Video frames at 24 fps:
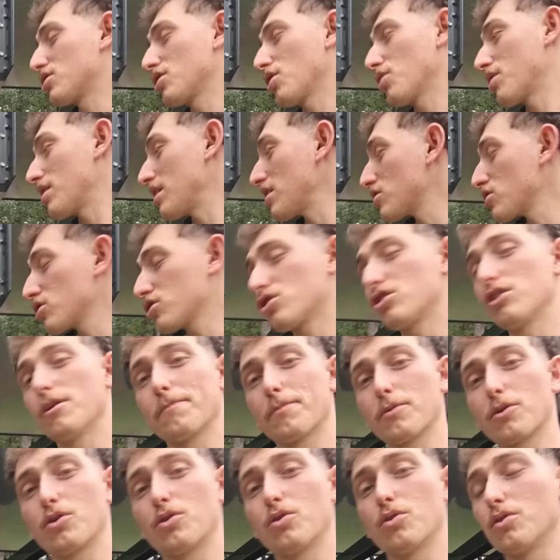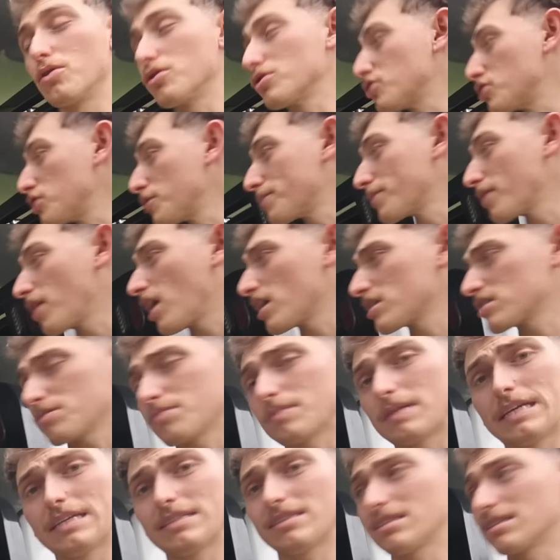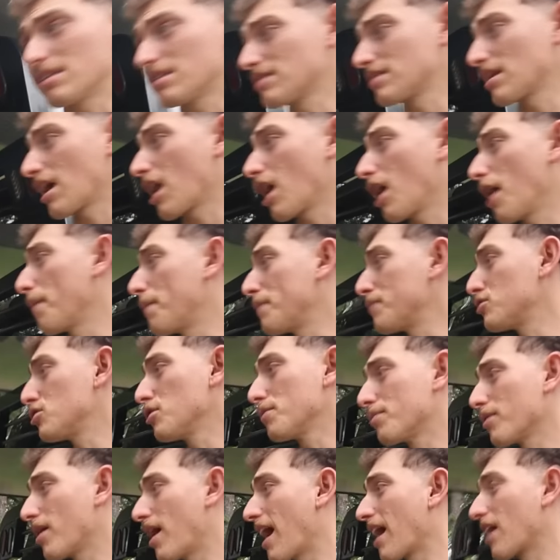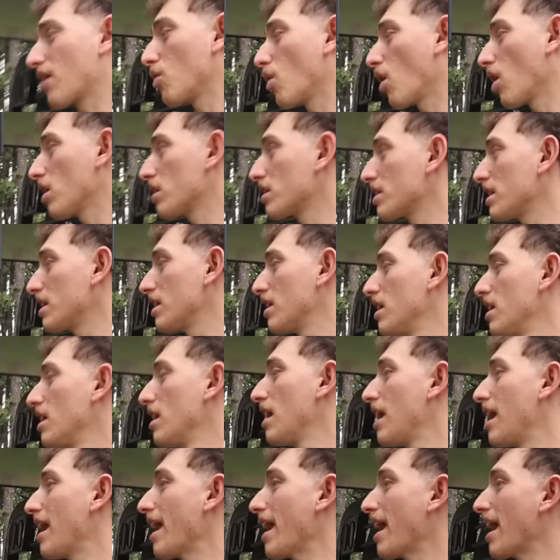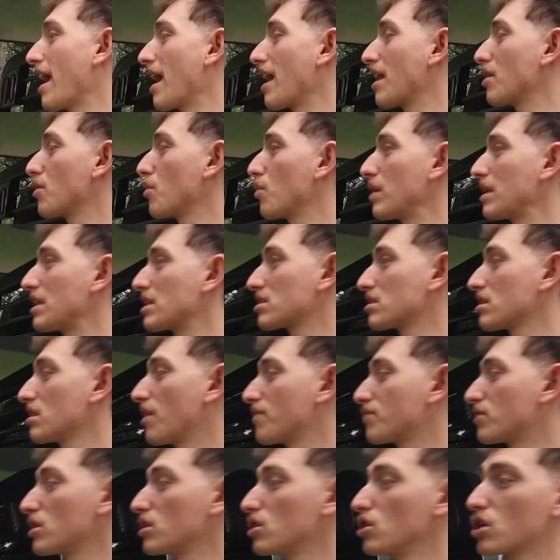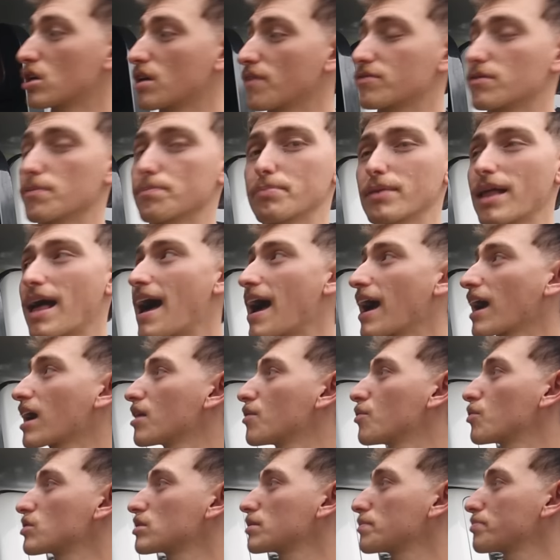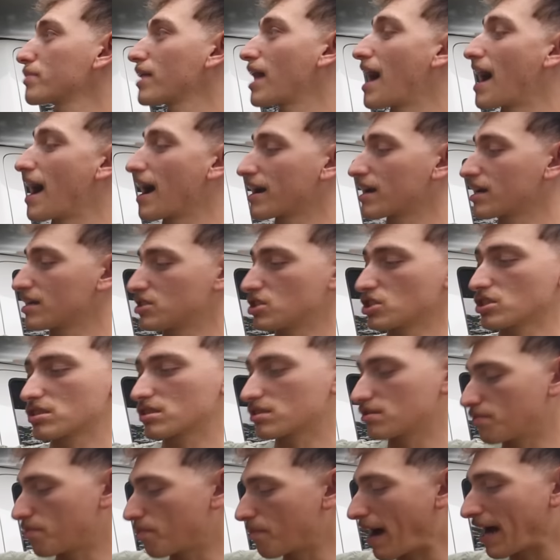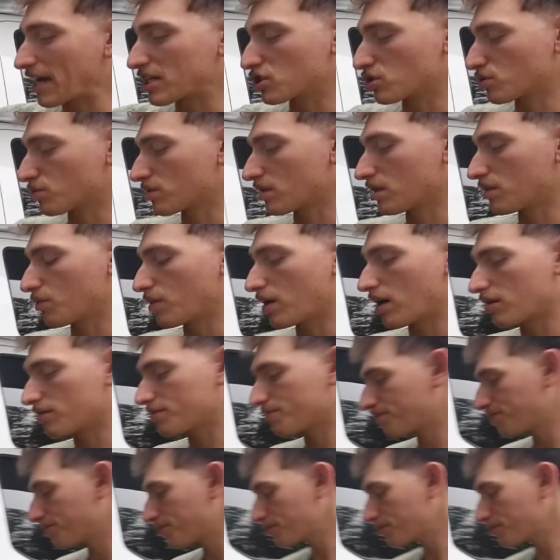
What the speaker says: so these are super cool, super awesome, easy to set up, super high quality. And we just love the look of the black with the black. It just matches really well.